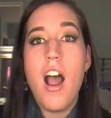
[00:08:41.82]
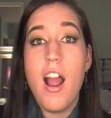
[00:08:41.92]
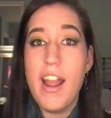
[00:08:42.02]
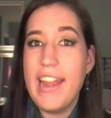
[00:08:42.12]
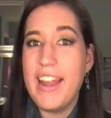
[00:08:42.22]

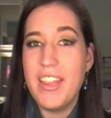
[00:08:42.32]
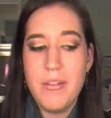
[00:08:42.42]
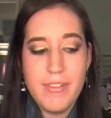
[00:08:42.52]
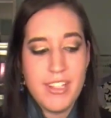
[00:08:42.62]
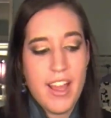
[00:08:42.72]
Alright, now
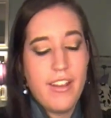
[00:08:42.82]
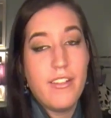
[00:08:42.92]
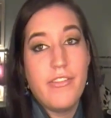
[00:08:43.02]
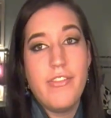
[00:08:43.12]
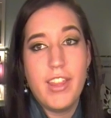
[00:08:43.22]
that we're
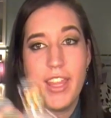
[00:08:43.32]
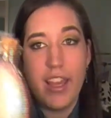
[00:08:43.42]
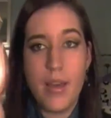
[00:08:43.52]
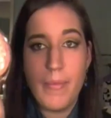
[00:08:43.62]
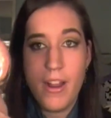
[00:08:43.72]
done filling
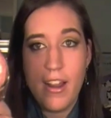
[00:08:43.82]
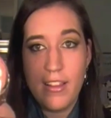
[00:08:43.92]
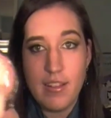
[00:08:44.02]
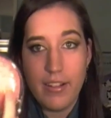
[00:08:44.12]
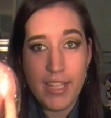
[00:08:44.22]
up our
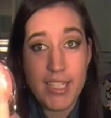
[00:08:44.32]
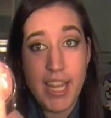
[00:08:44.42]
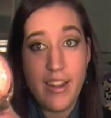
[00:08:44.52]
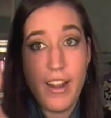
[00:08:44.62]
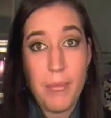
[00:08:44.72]
little
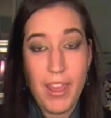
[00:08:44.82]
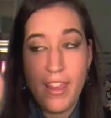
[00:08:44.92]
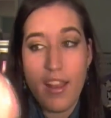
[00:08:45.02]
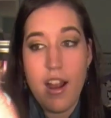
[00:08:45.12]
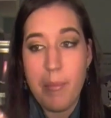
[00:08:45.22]
container and
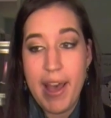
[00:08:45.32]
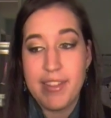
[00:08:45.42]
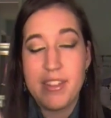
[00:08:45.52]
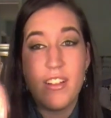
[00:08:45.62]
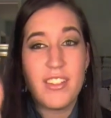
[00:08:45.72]
making our
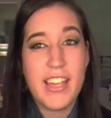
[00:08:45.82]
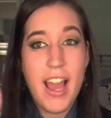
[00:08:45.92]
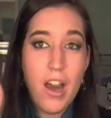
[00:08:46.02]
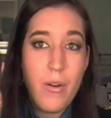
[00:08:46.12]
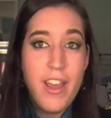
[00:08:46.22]
bath salts,
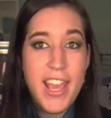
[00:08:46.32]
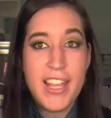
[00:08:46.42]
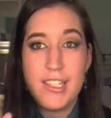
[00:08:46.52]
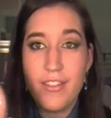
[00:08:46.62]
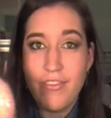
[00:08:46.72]
now
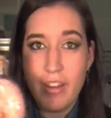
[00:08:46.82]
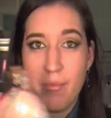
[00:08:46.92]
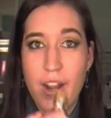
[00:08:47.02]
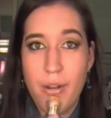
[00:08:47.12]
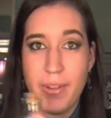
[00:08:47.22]
is the
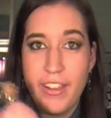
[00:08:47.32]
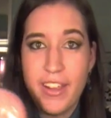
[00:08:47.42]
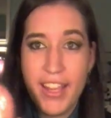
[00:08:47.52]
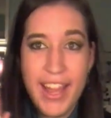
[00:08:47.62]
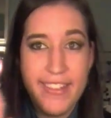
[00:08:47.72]
fun part where you
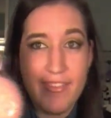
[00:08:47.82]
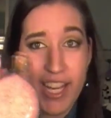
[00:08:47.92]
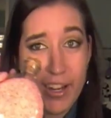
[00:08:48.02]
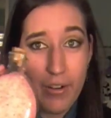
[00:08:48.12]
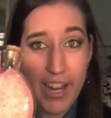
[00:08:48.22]
can kind of
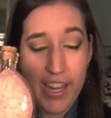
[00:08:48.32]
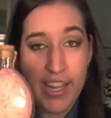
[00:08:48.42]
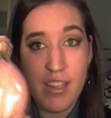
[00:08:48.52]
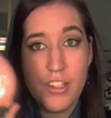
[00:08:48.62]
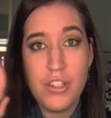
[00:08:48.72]
decorate
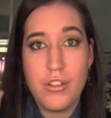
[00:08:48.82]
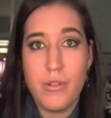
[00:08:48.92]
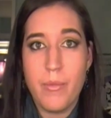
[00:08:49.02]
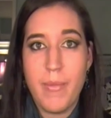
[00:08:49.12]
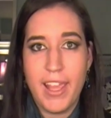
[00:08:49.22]
it
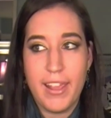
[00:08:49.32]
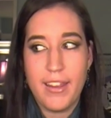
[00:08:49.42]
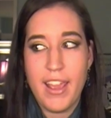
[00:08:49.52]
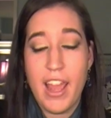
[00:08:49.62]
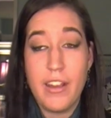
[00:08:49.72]
to make
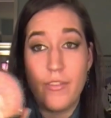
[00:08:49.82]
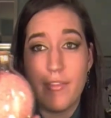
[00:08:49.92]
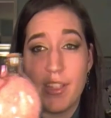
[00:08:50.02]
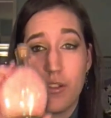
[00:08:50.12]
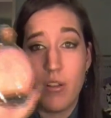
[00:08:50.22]
it kind
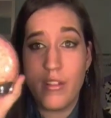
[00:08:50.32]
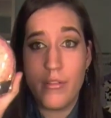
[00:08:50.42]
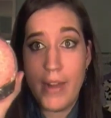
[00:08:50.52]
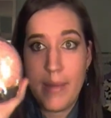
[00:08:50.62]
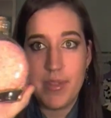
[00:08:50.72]
of its own
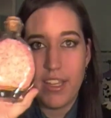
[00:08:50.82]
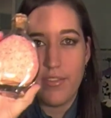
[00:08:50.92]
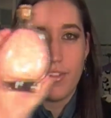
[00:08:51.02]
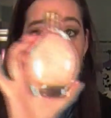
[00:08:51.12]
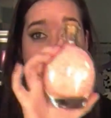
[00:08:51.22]
little wrapped
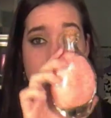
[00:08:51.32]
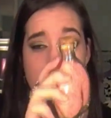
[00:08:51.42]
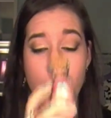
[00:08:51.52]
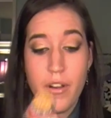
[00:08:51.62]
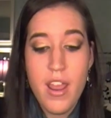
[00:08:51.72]
gift on its
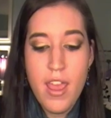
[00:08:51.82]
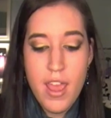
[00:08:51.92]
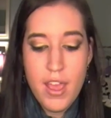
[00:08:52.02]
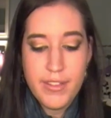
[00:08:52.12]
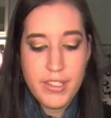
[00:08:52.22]
own.
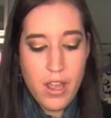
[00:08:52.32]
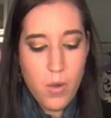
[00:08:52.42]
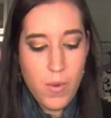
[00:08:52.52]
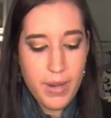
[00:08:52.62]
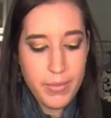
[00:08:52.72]

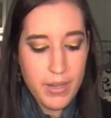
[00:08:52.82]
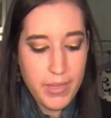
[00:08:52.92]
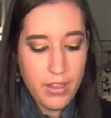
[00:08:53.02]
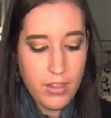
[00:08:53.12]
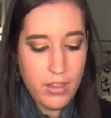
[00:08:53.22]
So what I'm
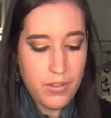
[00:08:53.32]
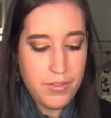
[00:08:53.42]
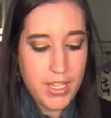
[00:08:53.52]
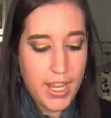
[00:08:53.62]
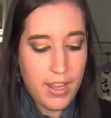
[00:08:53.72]
going to be
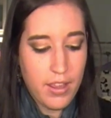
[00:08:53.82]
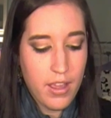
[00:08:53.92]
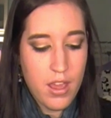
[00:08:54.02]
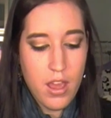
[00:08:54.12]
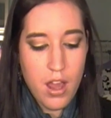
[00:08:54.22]
using
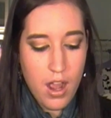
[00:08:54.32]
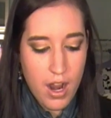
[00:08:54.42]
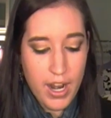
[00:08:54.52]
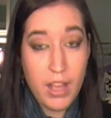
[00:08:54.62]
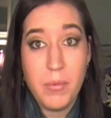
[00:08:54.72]

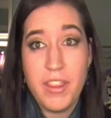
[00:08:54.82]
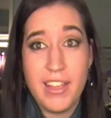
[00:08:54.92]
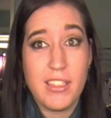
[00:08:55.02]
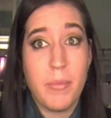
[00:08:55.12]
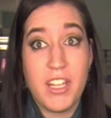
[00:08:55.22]
are a couple
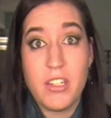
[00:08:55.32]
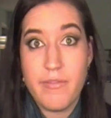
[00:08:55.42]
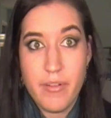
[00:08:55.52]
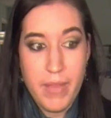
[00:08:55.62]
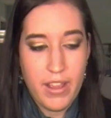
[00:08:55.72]
things I picked up
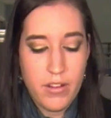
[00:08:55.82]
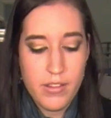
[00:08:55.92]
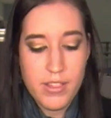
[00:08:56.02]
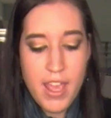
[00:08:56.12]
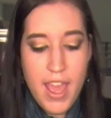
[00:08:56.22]
from
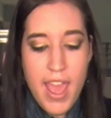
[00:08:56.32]
Michael's.